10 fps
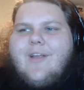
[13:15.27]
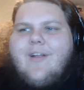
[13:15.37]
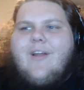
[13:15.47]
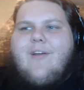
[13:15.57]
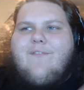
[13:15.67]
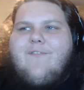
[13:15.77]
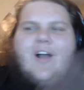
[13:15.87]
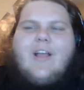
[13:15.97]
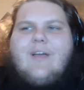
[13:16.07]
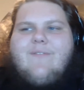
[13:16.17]
you're gonna
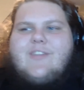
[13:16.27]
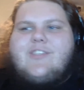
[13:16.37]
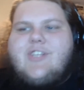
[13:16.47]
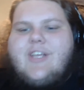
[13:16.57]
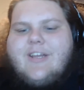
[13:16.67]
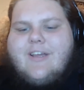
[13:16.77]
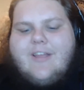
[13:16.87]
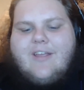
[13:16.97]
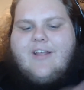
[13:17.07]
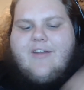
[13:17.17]
fuck up Vegeta,
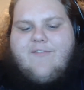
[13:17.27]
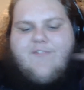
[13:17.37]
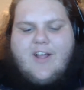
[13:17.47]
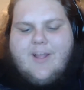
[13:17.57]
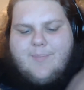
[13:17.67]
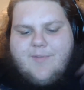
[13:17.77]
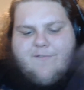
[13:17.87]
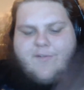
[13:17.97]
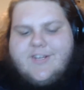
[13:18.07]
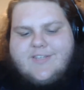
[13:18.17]
you're gonna fuck up the
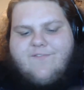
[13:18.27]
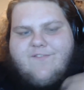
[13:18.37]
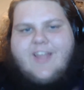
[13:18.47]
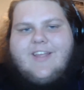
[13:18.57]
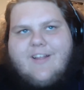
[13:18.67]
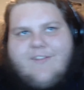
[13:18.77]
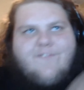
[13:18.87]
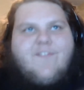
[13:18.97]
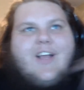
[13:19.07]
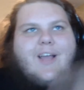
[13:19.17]
Frieza fight, you're gonna
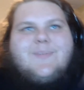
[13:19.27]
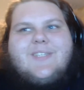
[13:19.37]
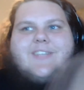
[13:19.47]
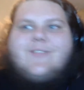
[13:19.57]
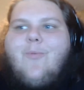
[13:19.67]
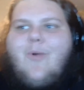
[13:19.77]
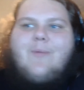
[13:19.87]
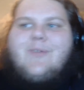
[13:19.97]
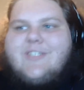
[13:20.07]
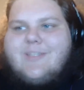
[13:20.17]
fuck up Season
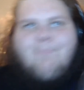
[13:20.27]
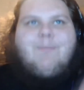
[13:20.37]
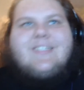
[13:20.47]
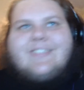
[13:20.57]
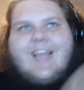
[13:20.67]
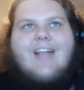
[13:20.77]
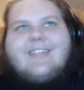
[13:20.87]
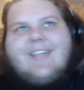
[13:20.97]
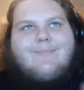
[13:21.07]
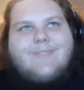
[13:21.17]
1, which is the best
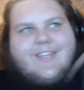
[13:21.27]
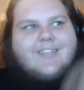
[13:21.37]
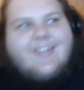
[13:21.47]
goddamn thing of